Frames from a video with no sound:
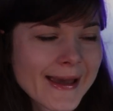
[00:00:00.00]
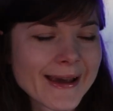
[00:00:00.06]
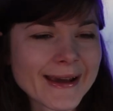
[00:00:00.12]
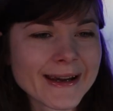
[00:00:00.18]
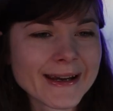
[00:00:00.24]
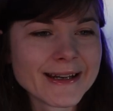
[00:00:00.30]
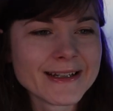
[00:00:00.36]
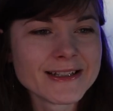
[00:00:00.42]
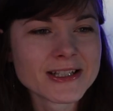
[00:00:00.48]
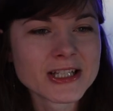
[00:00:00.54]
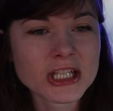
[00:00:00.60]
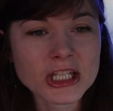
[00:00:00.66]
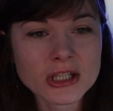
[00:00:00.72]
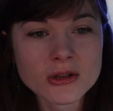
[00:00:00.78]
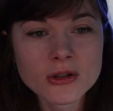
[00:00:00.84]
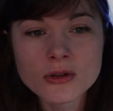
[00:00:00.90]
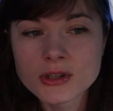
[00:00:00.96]
And
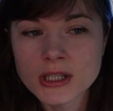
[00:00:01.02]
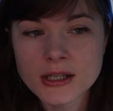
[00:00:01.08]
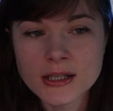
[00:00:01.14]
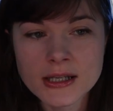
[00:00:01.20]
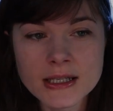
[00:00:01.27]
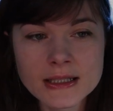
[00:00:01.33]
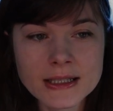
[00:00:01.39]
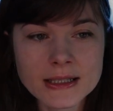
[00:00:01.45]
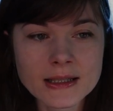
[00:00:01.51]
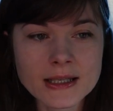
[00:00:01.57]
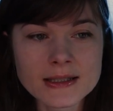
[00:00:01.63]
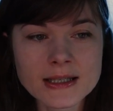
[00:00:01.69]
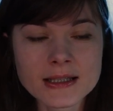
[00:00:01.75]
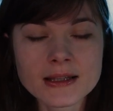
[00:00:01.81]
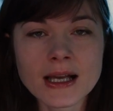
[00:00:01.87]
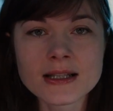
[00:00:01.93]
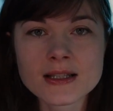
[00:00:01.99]
he looked at it and he
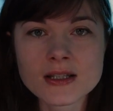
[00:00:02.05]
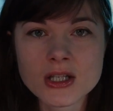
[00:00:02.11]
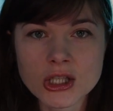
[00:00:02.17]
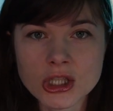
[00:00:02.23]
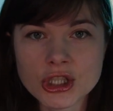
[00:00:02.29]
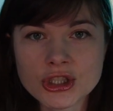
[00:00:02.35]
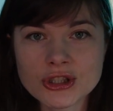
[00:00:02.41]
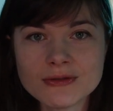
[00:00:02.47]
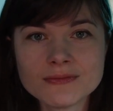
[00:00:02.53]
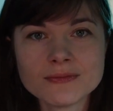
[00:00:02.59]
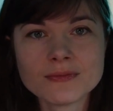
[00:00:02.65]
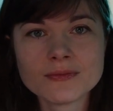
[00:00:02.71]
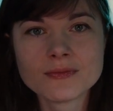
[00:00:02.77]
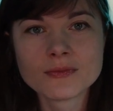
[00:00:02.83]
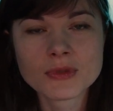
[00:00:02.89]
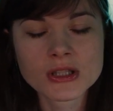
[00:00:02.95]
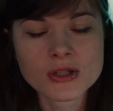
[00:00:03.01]
said, that's good.
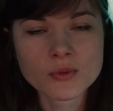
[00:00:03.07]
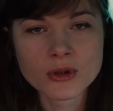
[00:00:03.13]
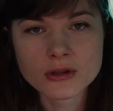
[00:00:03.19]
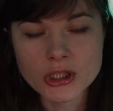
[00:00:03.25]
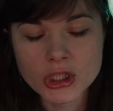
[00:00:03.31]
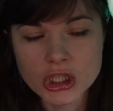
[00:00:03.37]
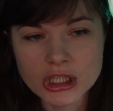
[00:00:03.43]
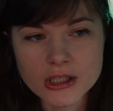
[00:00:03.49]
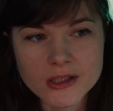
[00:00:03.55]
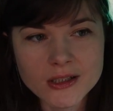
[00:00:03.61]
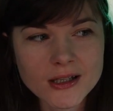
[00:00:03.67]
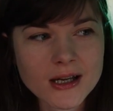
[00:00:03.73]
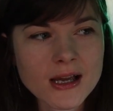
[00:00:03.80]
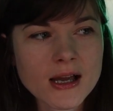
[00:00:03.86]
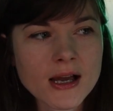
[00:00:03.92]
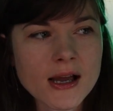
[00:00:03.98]
It's really good.